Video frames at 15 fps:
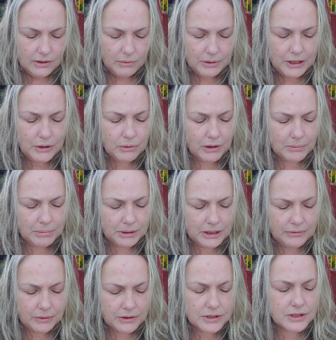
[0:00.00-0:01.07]
We who are
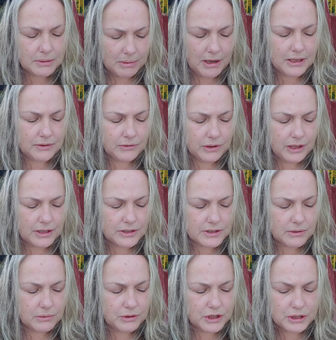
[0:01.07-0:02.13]
believers, the body of
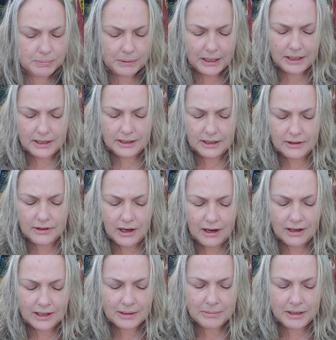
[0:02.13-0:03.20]
Christ, will display it in the
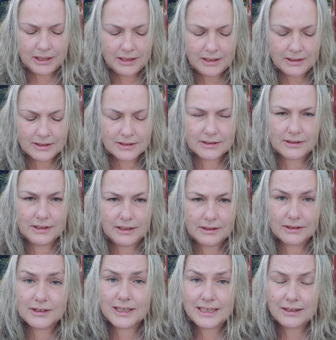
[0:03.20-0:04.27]
oncoming eons
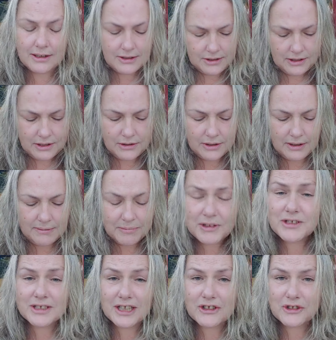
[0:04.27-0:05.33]
to the
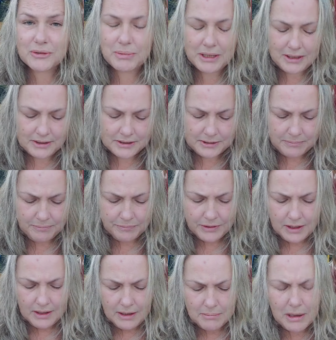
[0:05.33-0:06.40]
celestial beings."
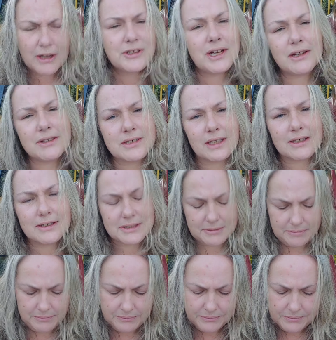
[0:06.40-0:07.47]
Paul tells us
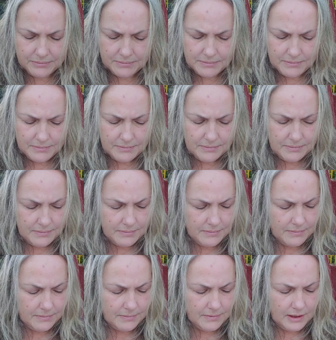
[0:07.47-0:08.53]

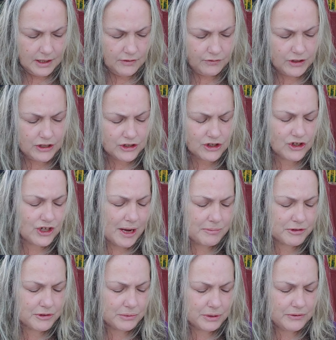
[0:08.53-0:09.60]
in Ephesians
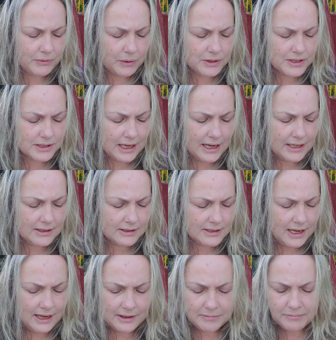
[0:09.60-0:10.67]
chapter 3, verse 8 and
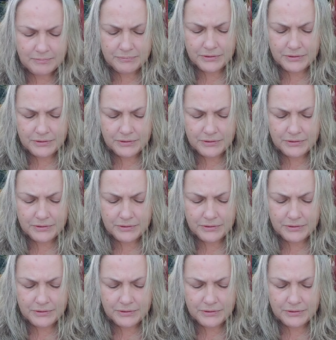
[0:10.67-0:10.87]
10,